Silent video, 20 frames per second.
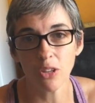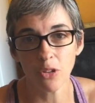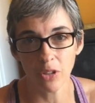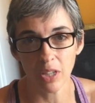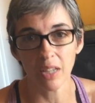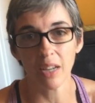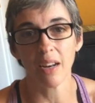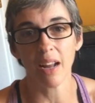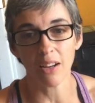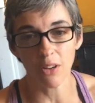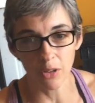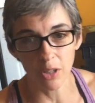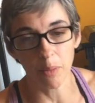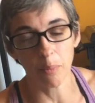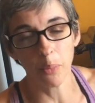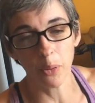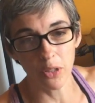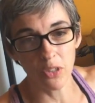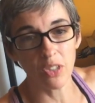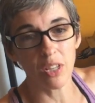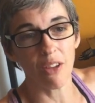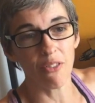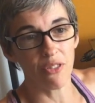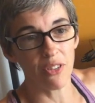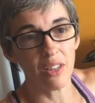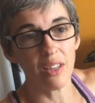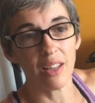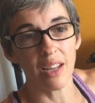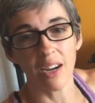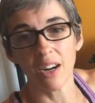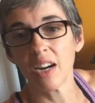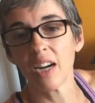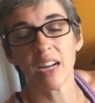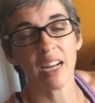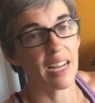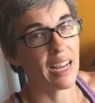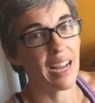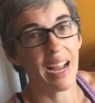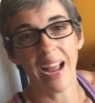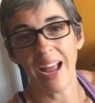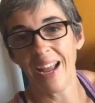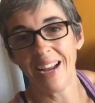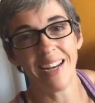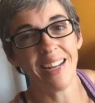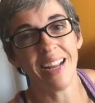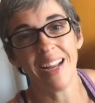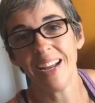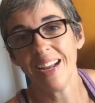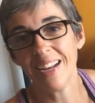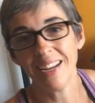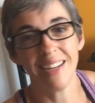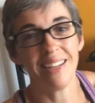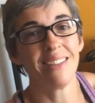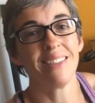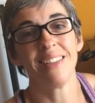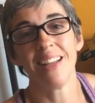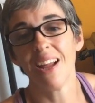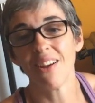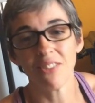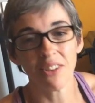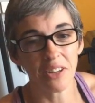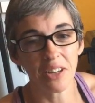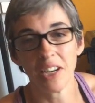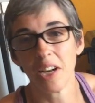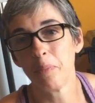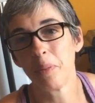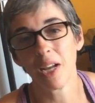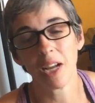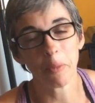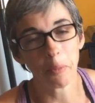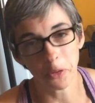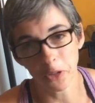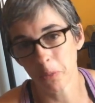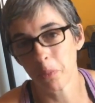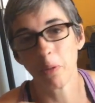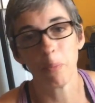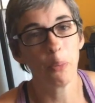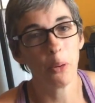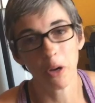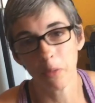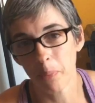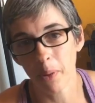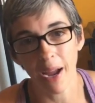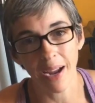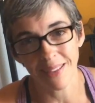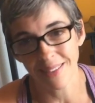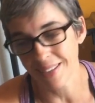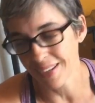You can put stuff in there and it is never going to be able to be put back